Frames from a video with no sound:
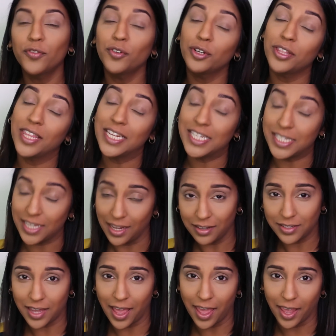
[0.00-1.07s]
for the
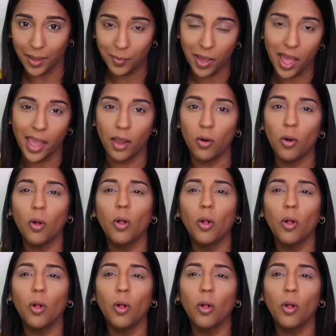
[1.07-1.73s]
daytime, my